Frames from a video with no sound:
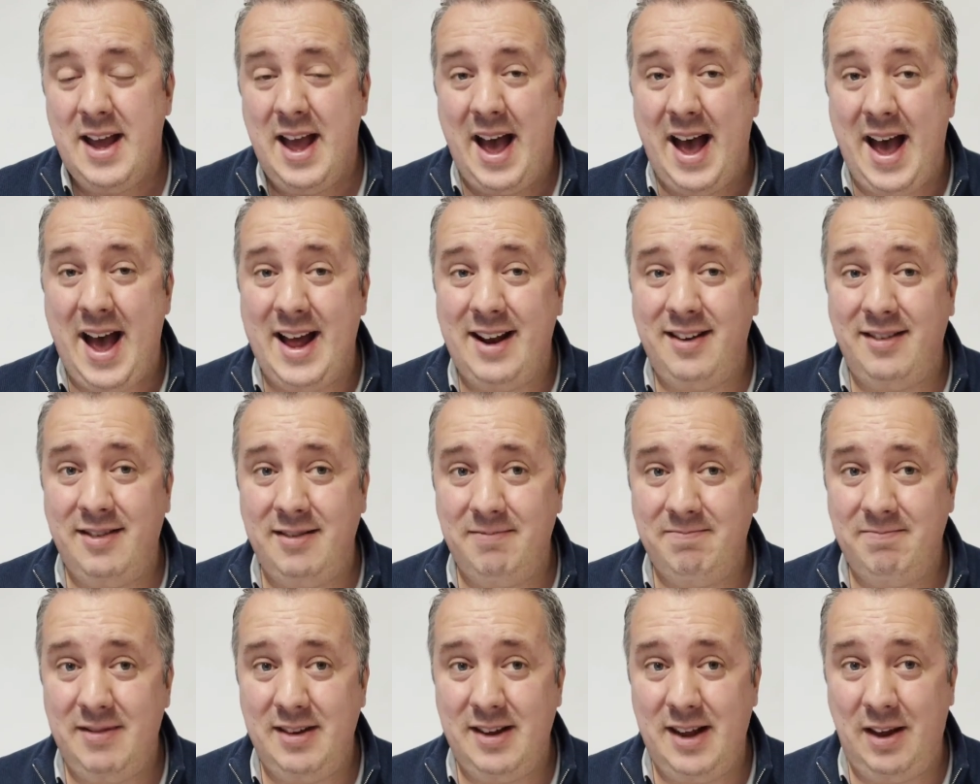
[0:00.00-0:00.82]
And
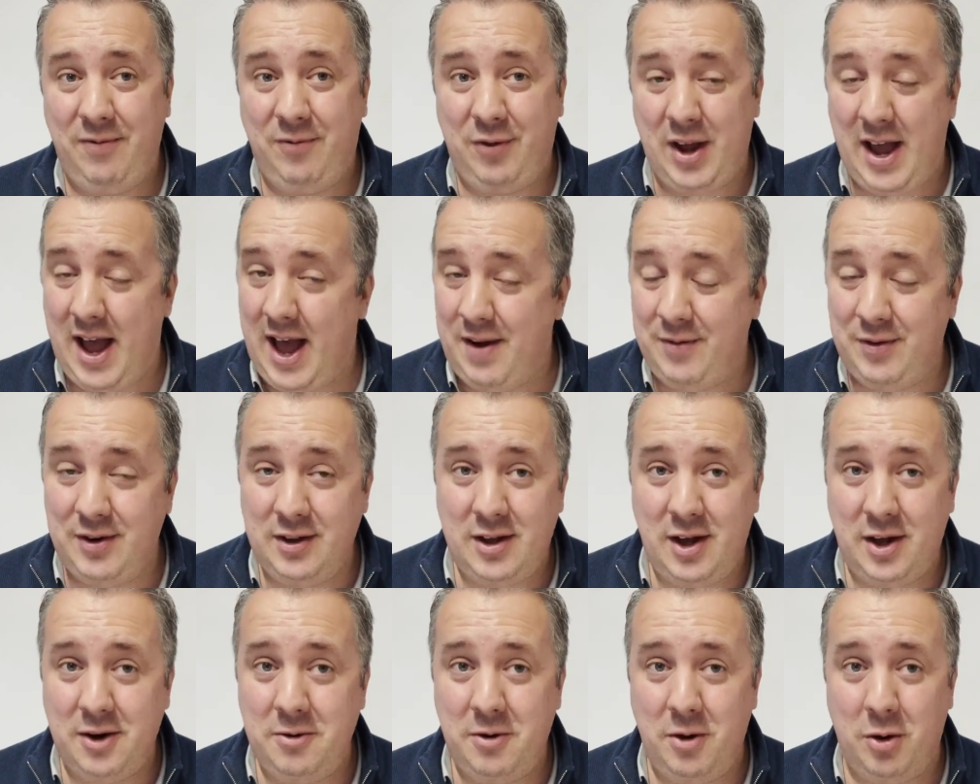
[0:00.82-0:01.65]
if you haven't
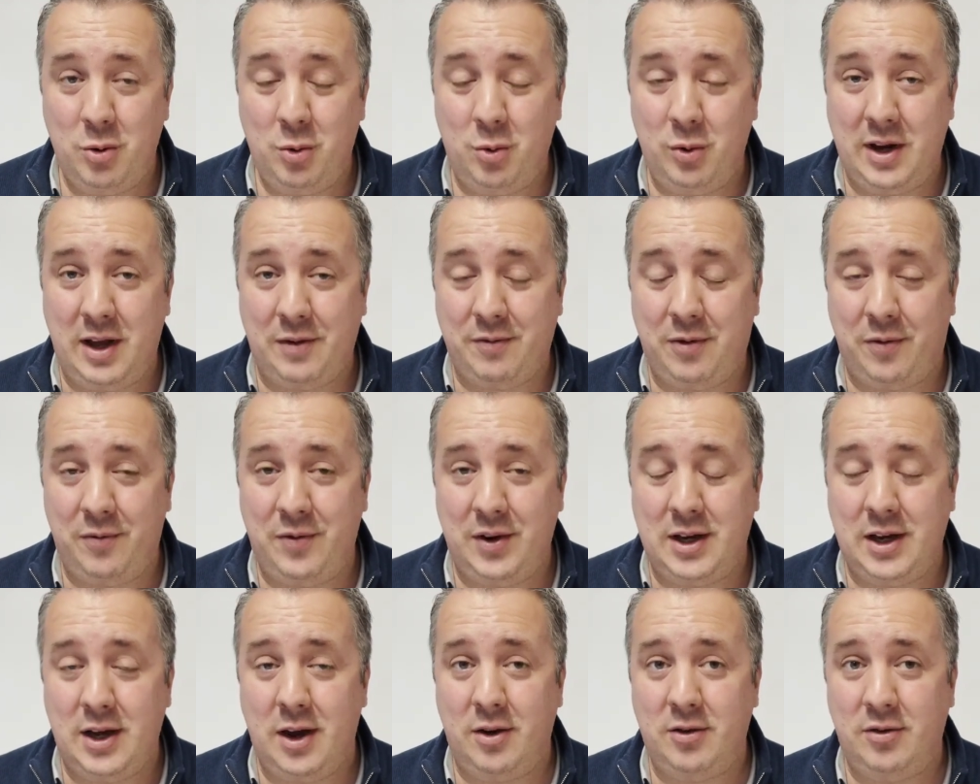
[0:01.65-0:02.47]
done on all the other
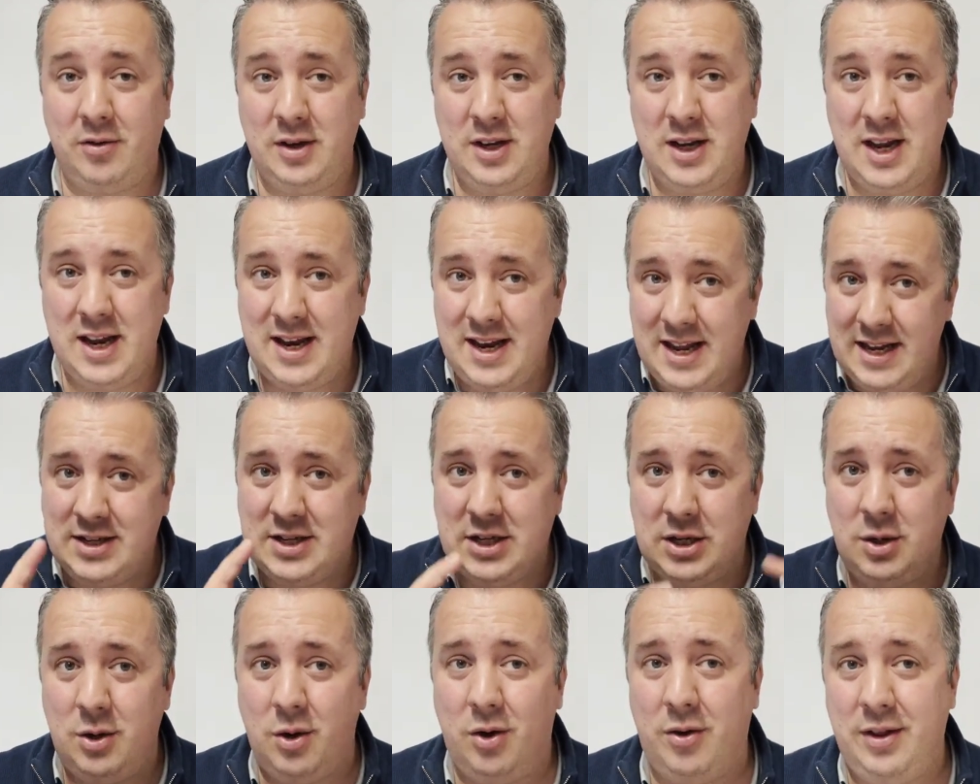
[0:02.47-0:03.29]
videos, you need to
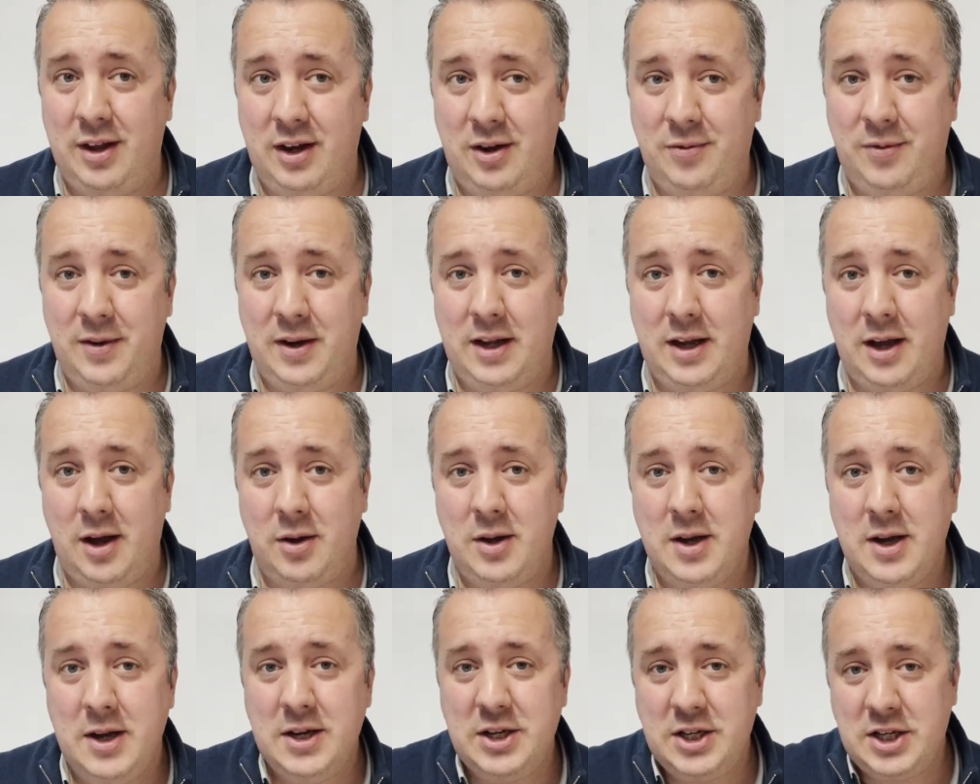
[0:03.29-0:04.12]
do it on this video.
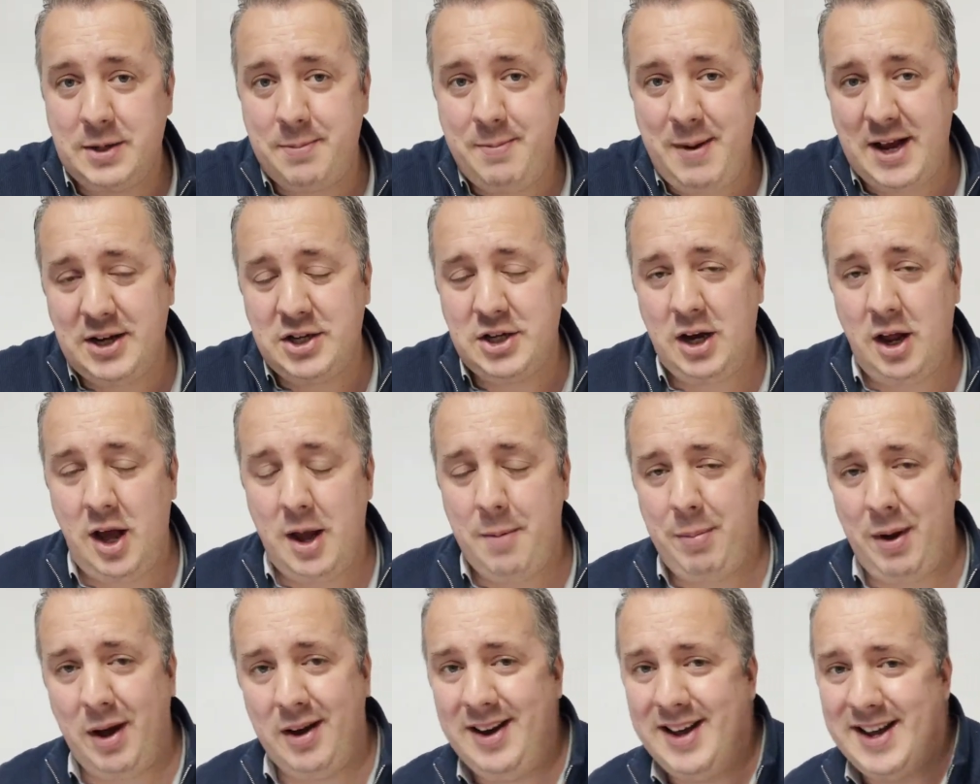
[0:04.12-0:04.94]
Smash the like
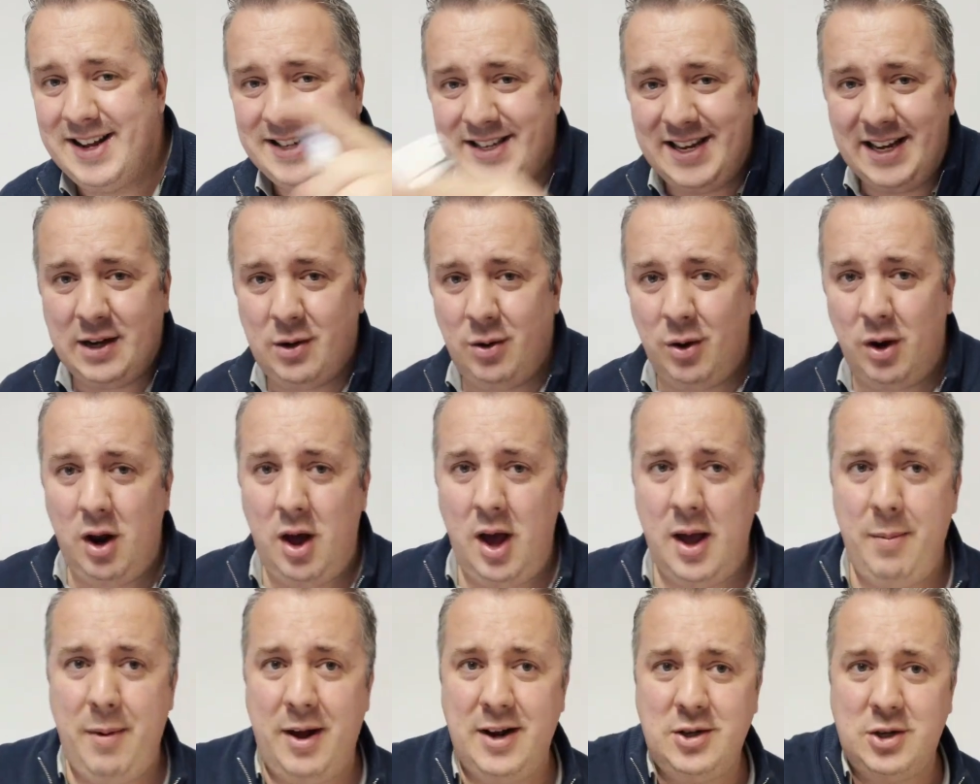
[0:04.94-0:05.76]
button, tickle the
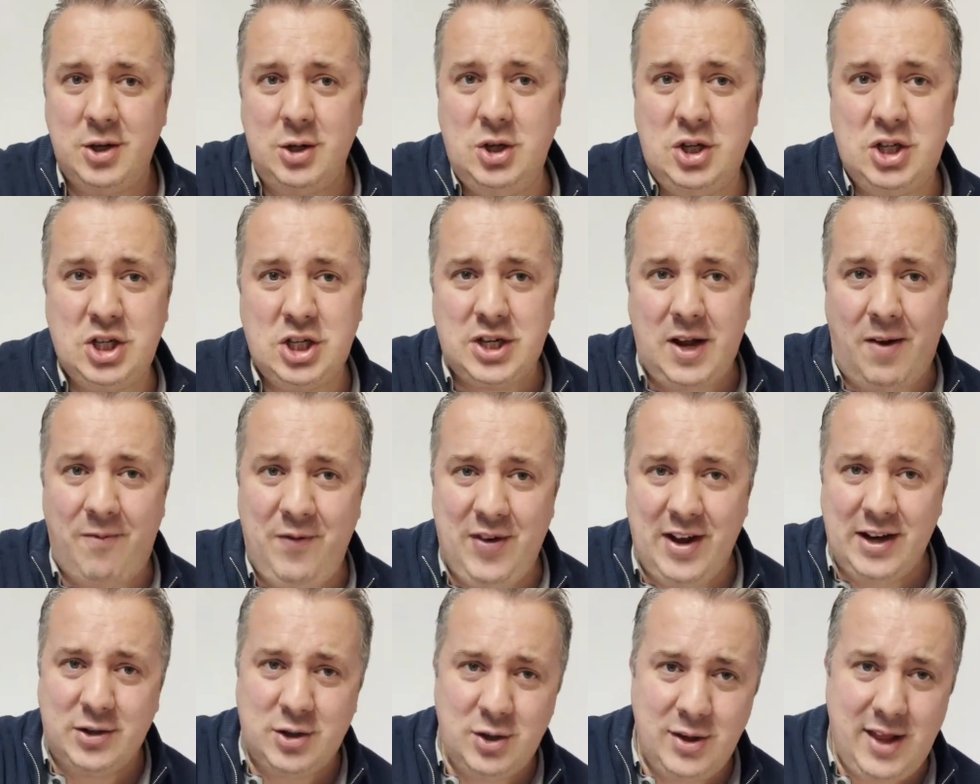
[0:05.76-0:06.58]
like button, do
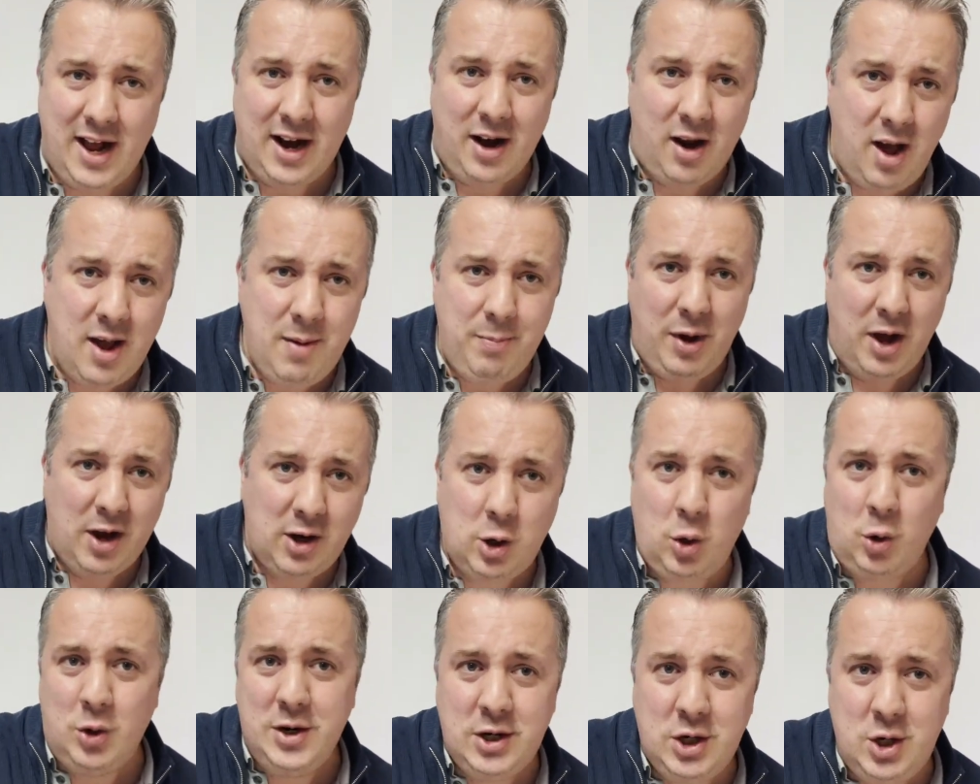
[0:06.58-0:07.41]
something to that like button.
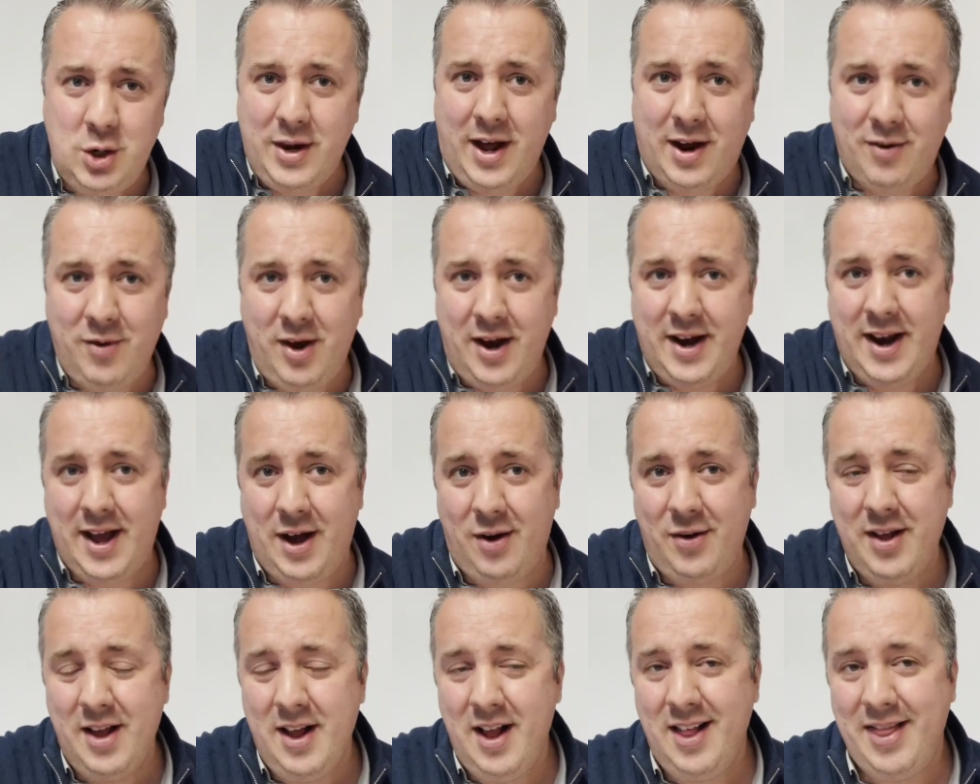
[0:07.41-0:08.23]
Go and do that right
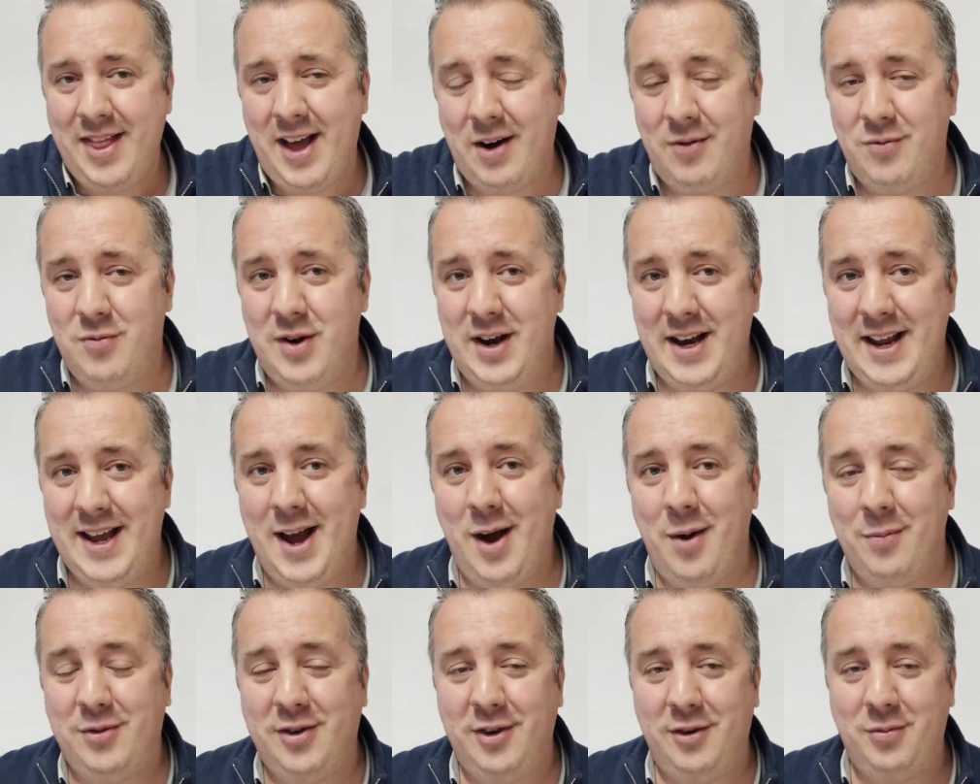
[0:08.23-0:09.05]
now. That really
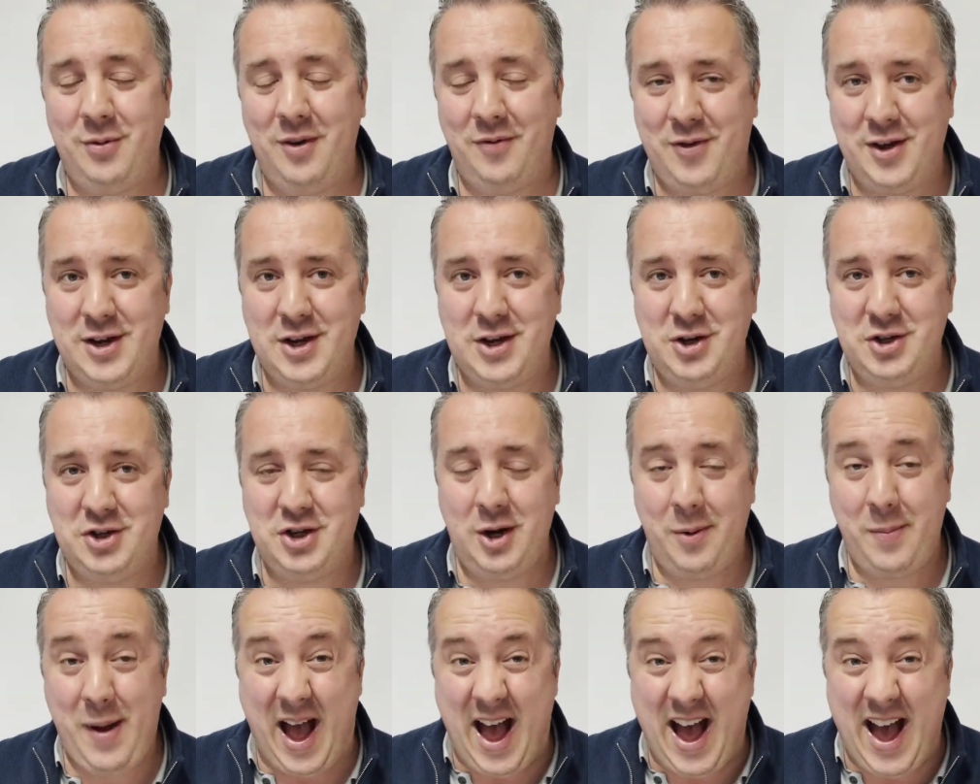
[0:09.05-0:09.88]
helps us with the
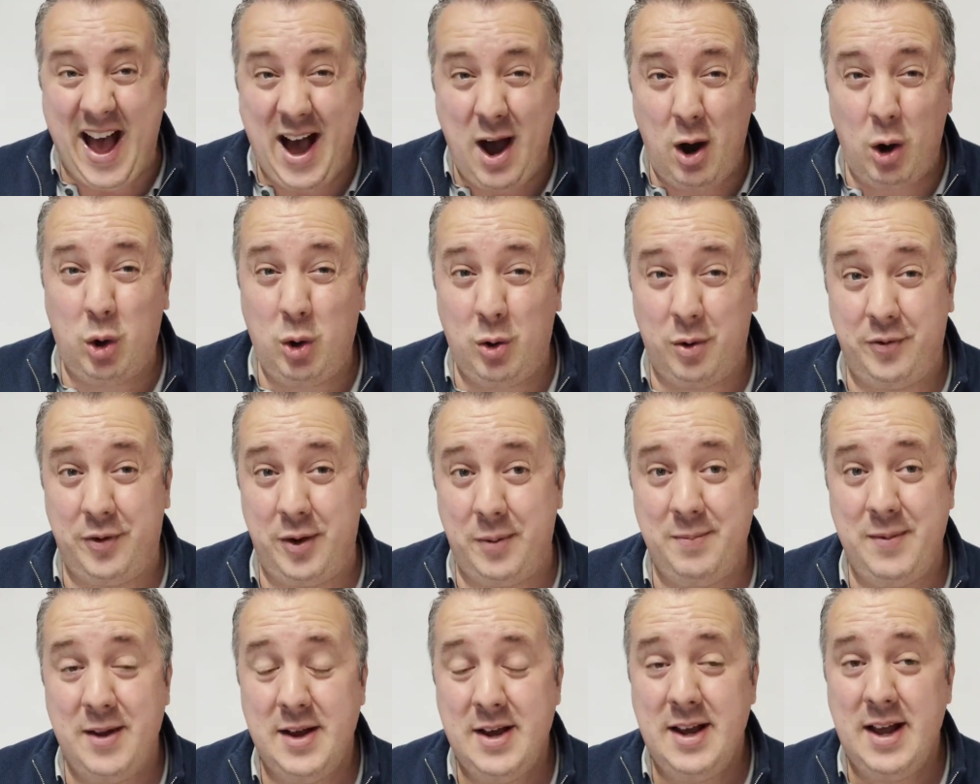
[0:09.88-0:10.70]
YouTube
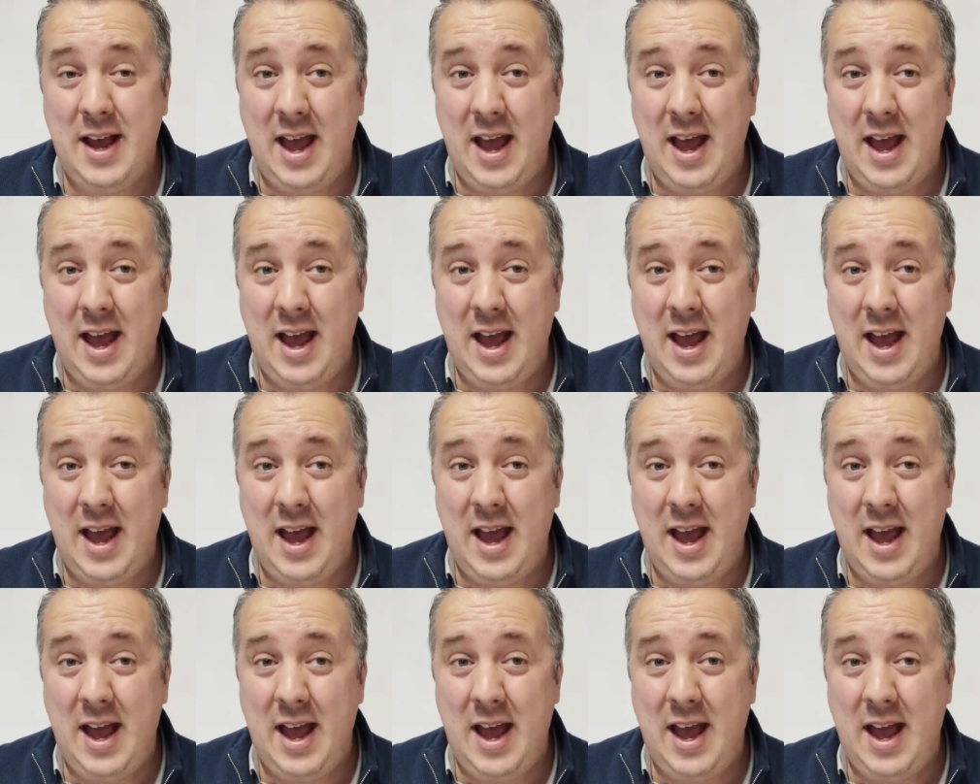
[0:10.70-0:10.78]
algorithm.